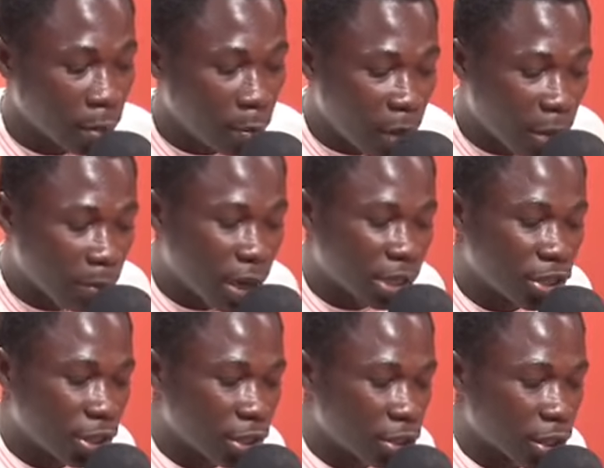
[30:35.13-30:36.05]
Remember
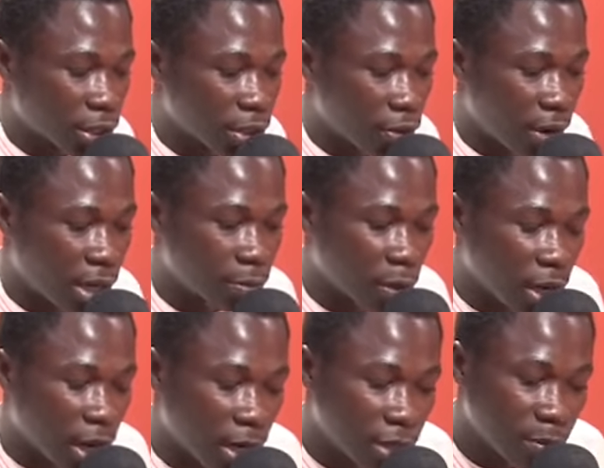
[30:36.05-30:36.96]
Jesus Christ,
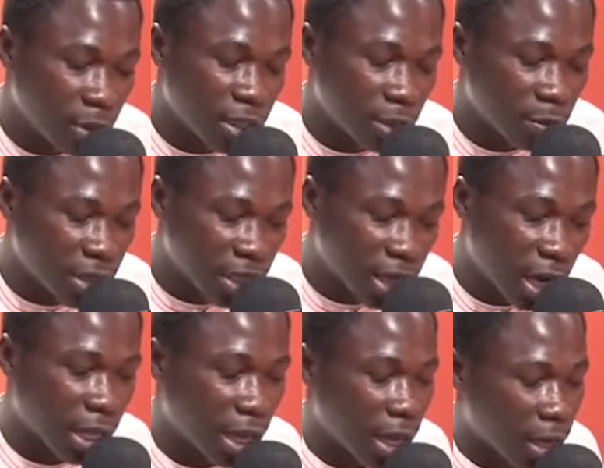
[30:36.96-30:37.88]
because him is the
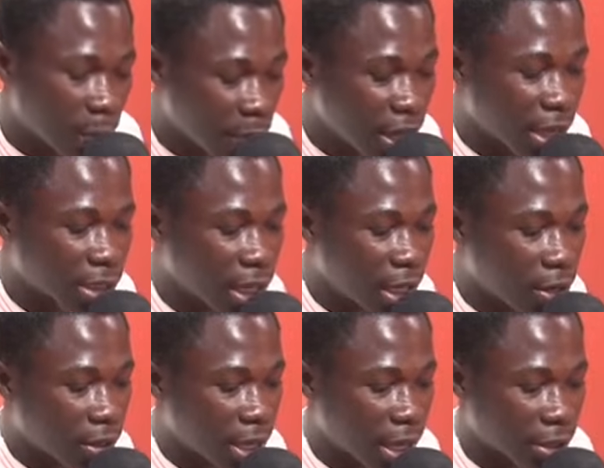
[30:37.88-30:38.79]
Messiah. And may I tell
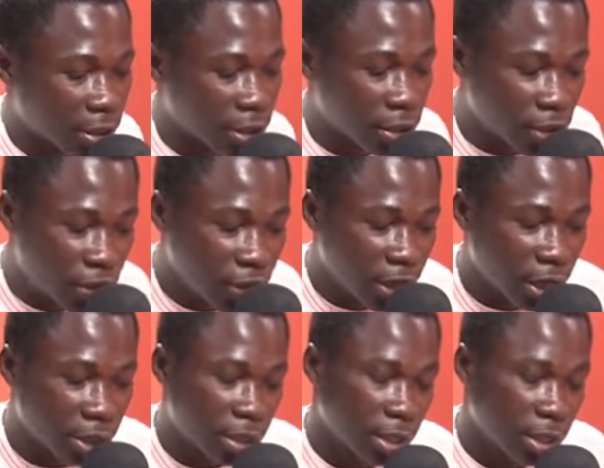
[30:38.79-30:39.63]
you that straight.